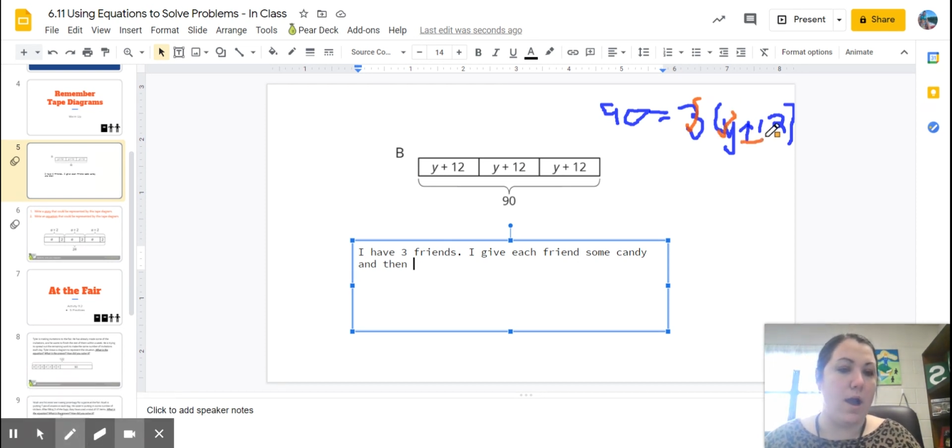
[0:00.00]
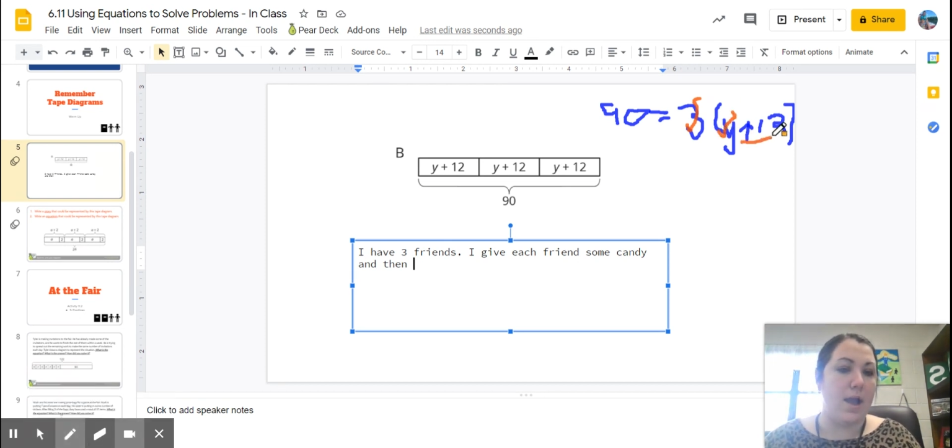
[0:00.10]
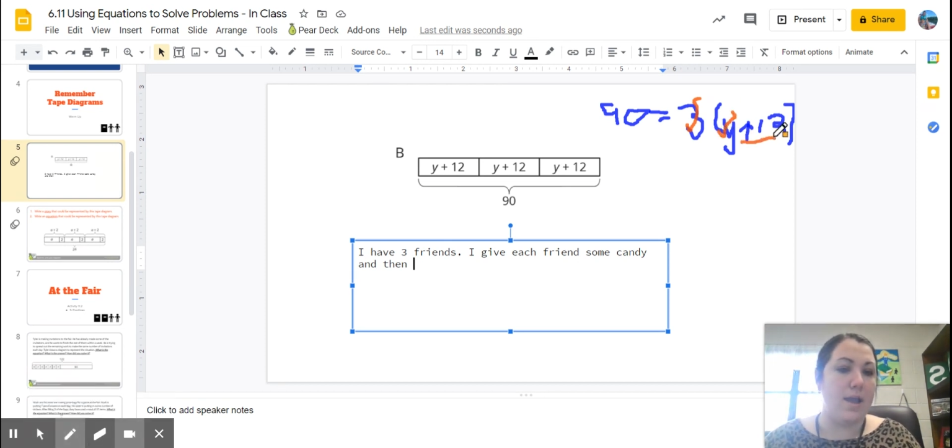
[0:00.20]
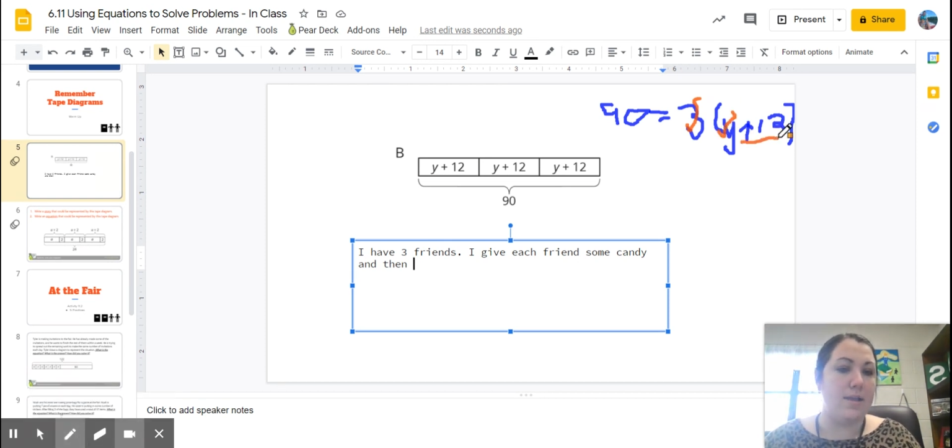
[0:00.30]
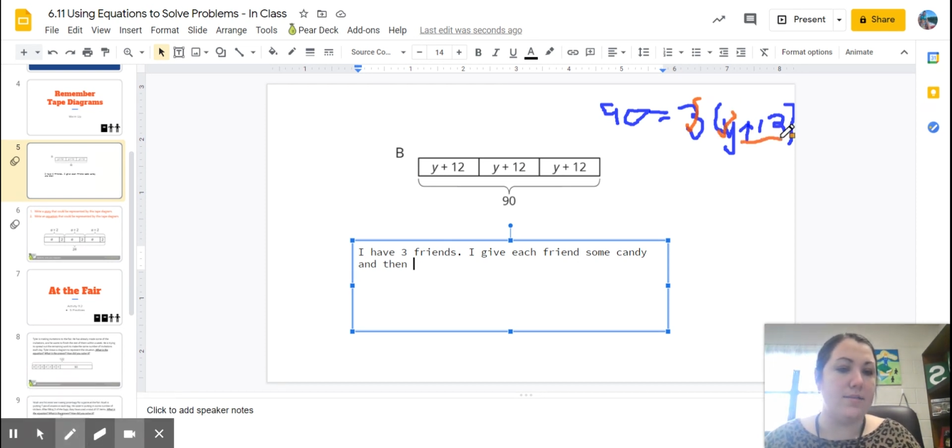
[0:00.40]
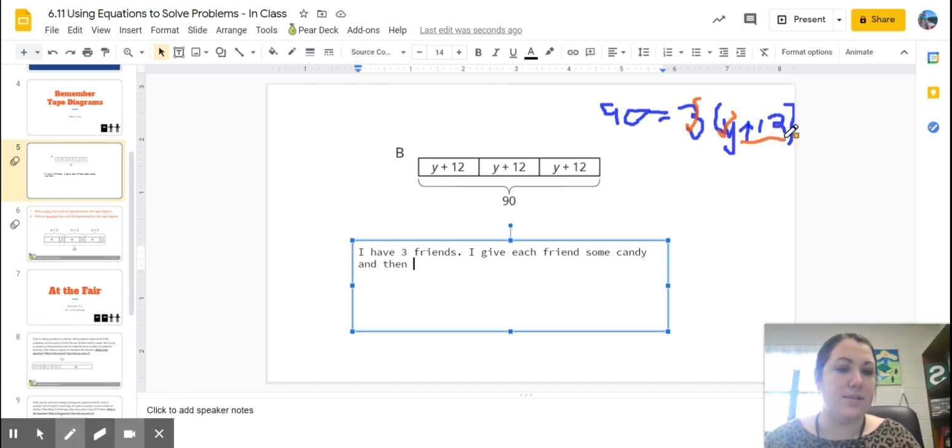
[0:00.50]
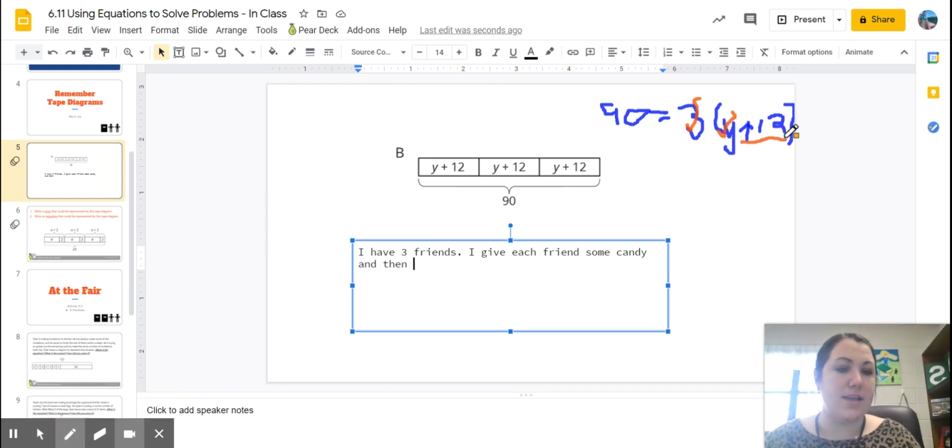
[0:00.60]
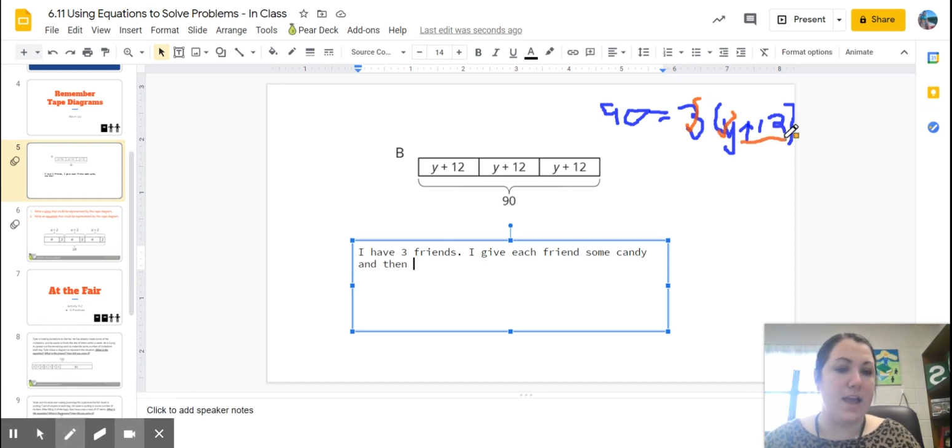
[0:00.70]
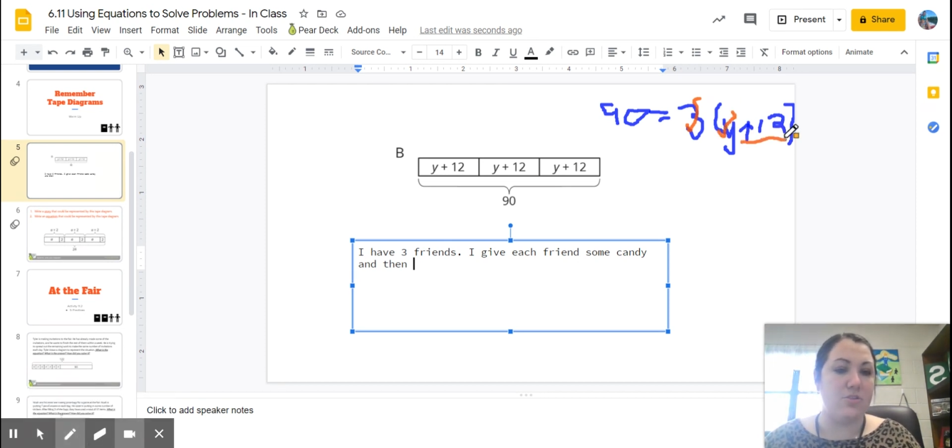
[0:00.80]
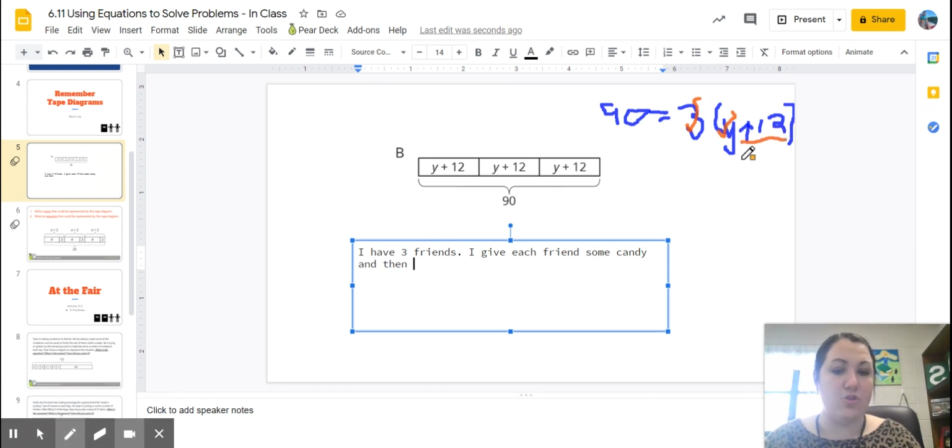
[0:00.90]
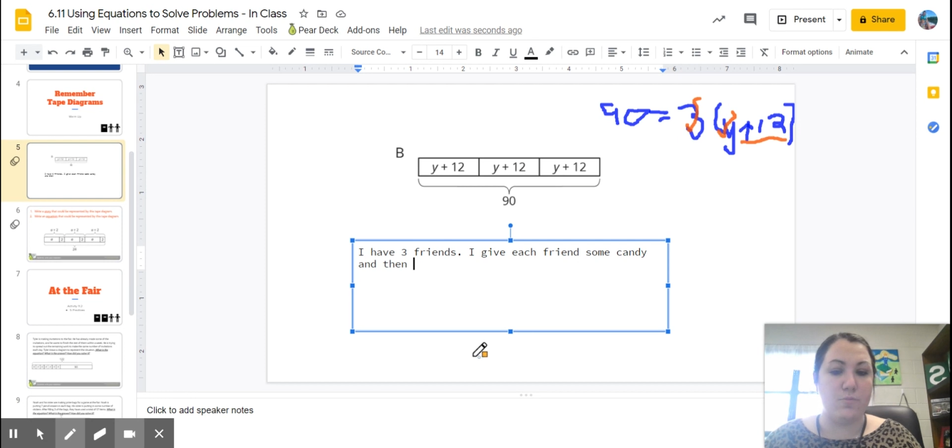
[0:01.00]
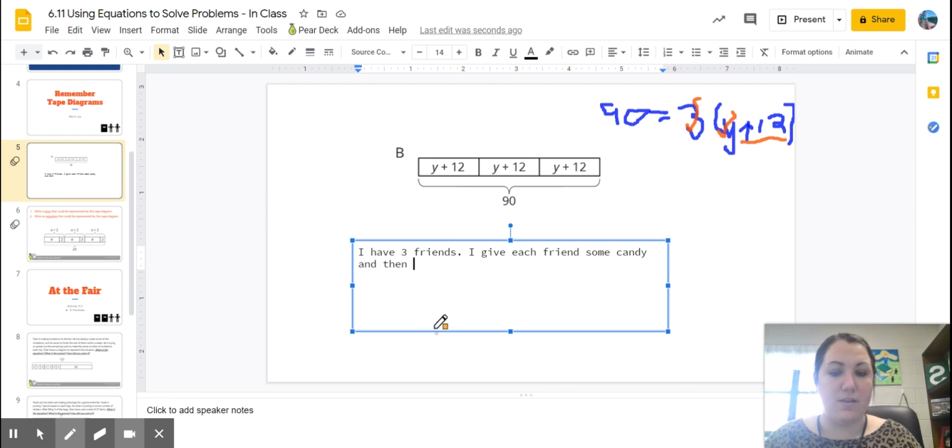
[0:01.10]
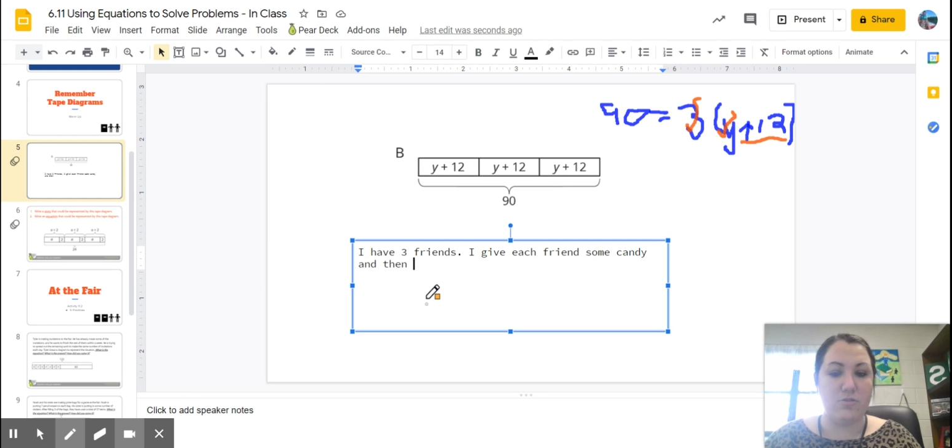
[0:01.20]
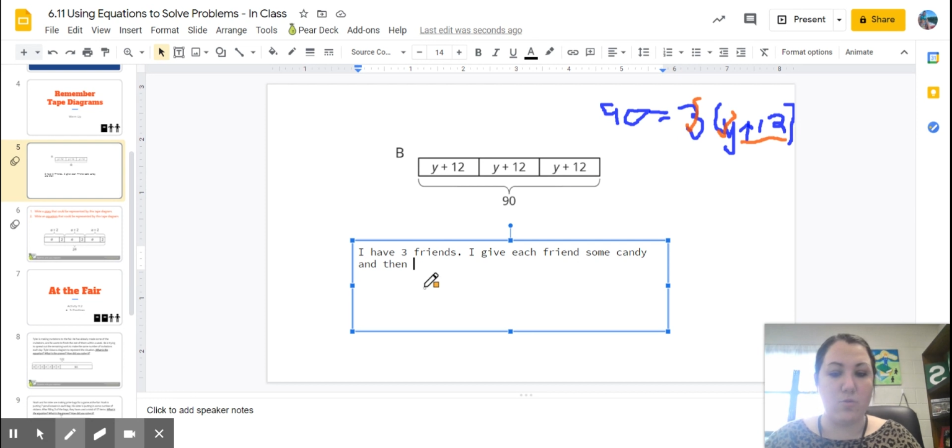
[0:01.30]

attached to plus 12.